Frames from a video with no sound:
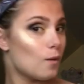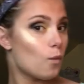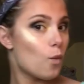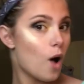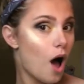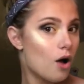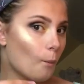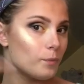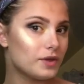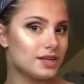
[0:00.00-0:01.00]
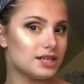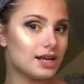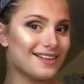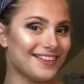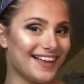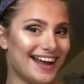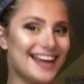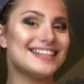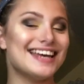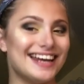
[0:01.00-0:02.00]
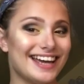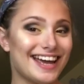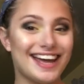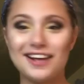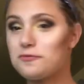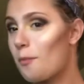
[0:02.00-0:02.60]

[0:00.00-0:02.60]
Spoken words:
And well, because like the light is hitting it.